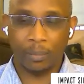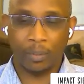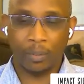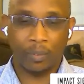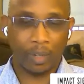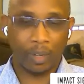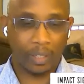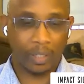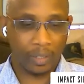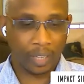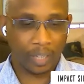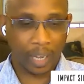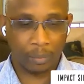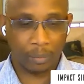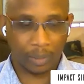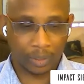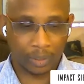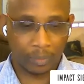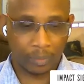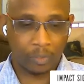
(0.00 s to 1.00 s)
of what you
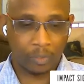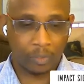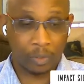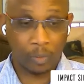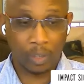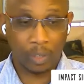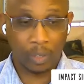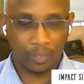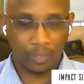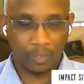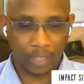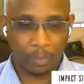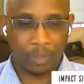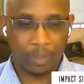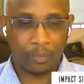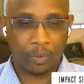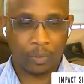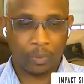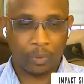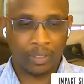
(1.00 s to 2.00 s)
captured or what you've said
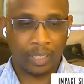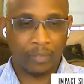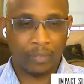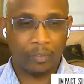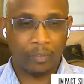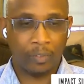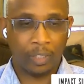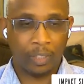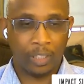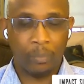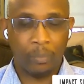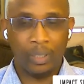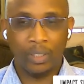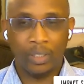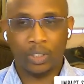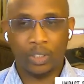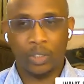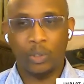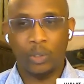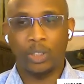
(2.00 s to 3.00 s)
before is that really being
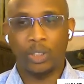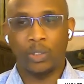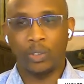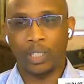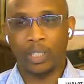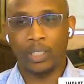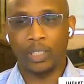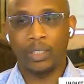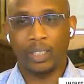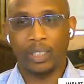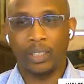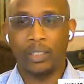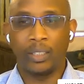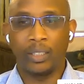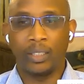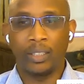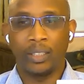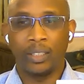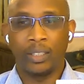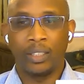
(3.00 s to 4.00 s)
solution oriented,
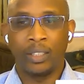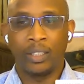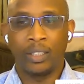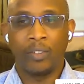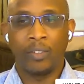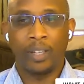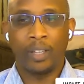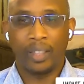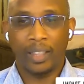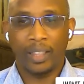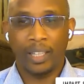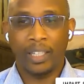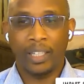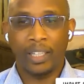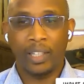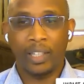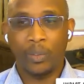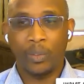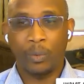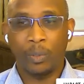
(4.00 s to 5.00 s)
right?
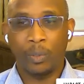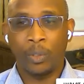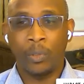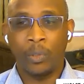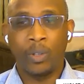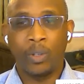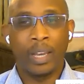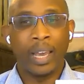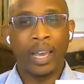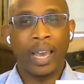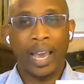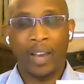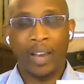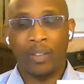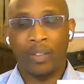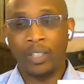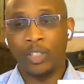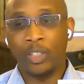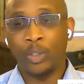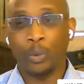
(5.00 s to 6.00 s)
Thinking through how
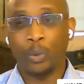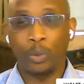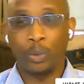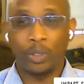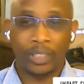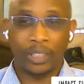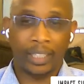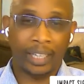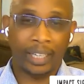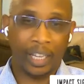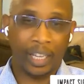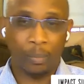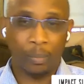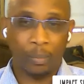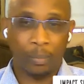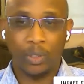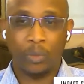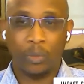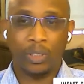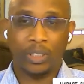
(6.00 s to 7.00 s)
these tools can help you
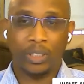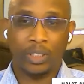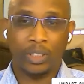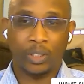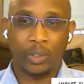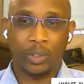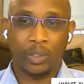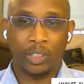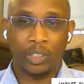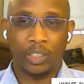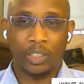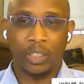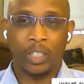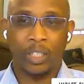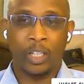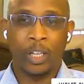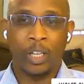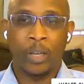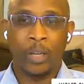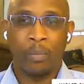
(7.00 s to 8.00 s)
towards the solution,
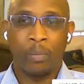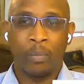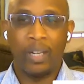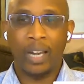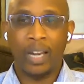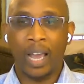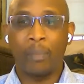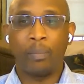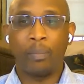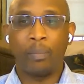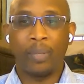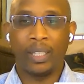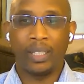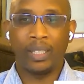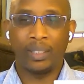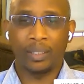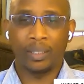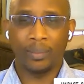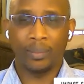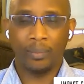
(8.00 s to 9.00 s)
but not
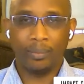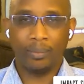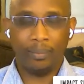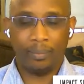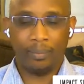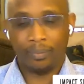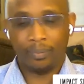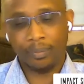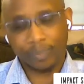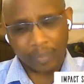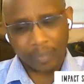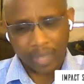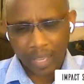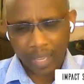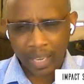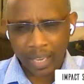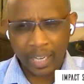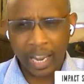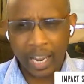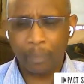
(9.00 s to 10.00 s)
being
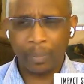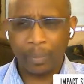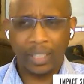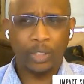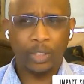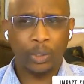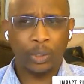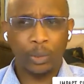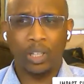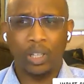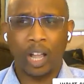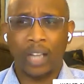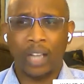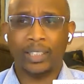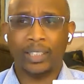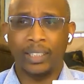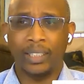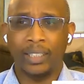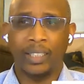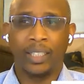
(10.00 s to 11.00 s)
too locked
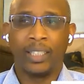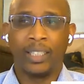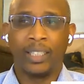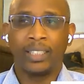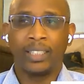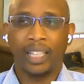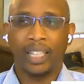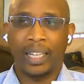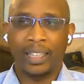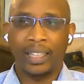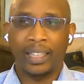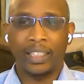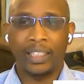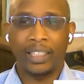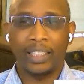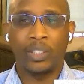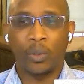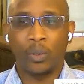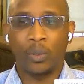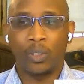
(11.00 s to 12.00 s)
in to like, this is
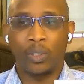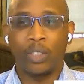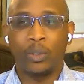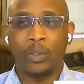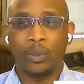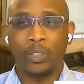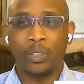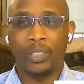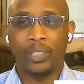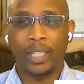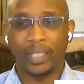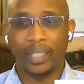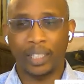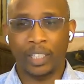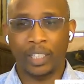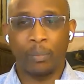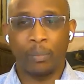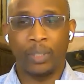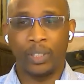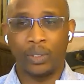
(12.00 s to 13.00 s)
the only tool set that
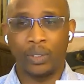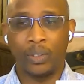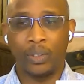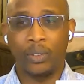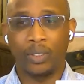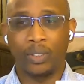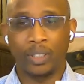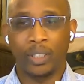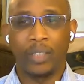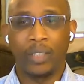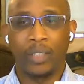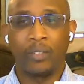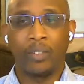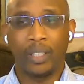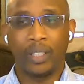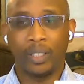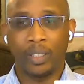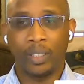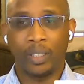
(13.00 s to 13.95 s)
can be used, right?